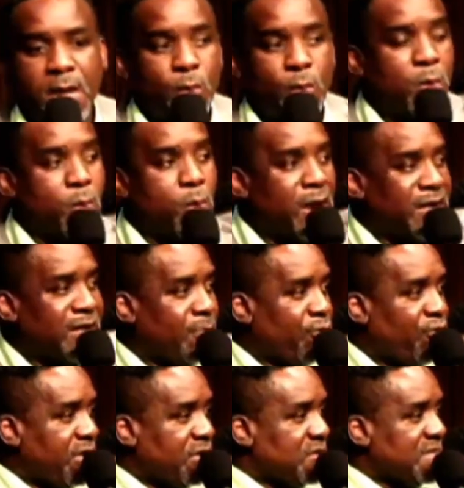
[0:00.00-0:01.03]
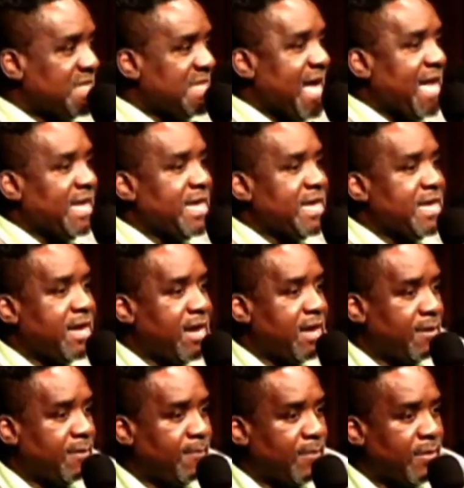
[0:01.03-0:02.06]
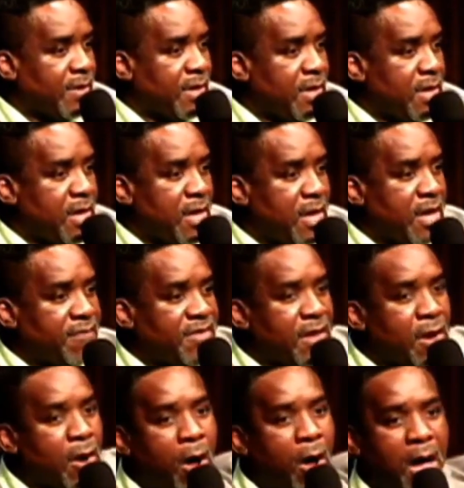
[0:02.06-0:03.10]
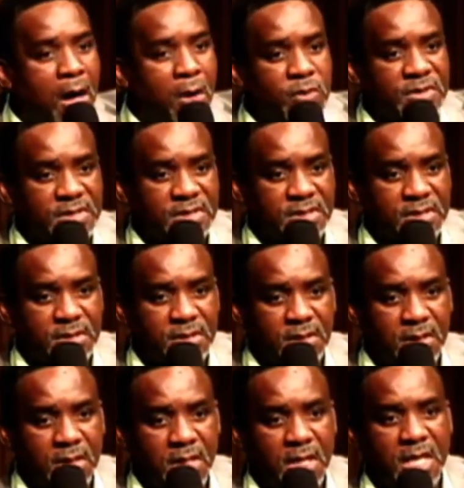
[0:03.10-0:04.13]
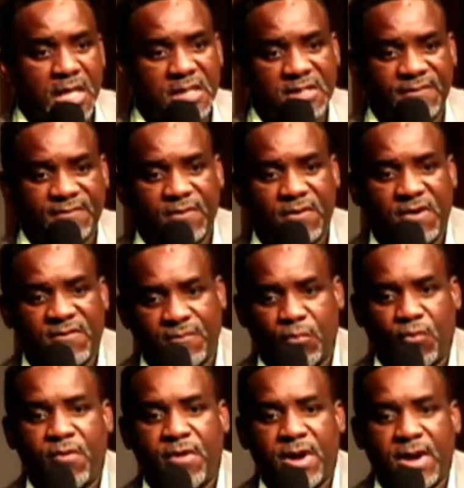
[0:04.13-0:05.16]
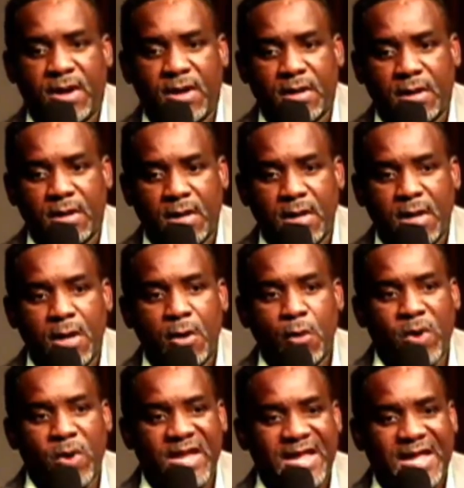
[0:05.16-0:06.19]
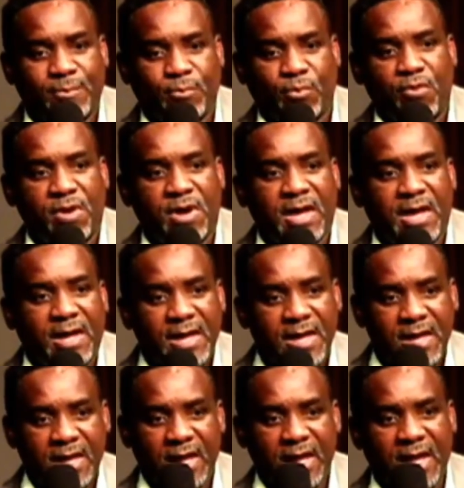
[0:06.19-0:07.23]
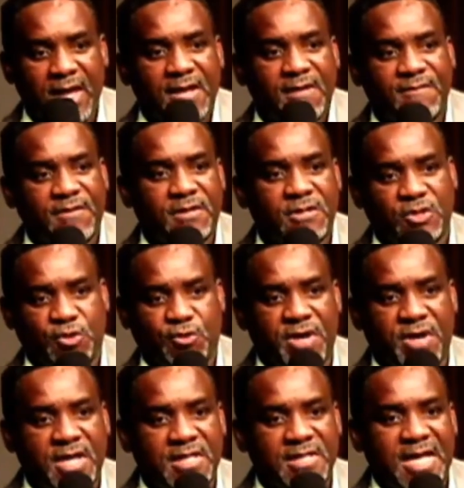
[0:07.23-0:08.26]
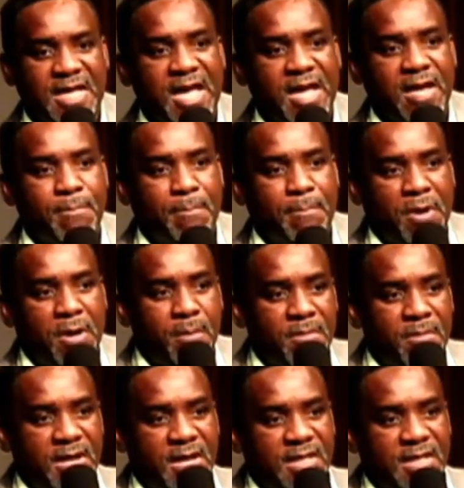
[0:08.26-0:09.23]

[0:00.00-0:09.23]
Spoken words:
want the prayer to start in here. If the house is full of prayer, when that prayer infiltrates and permeates